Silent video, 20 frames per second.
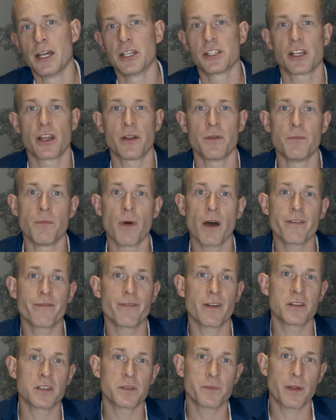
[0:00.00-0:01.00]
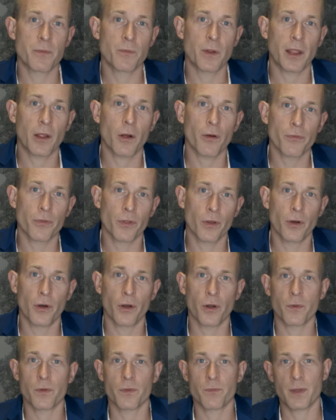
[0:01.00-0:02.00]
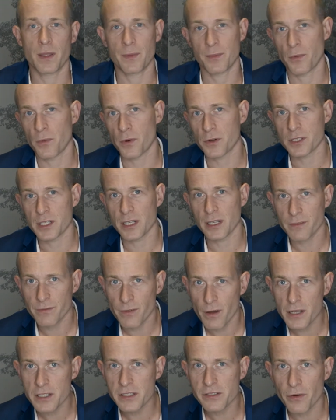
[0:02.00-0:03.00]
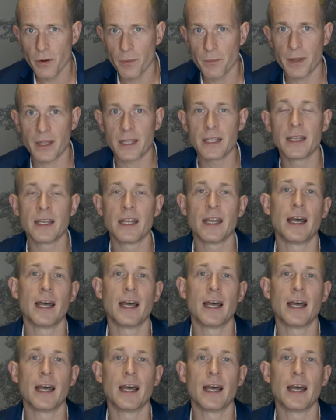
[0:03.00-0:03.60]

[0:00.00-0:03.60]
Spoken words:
So my phone's been ringing off the hook with people wanting advice from me,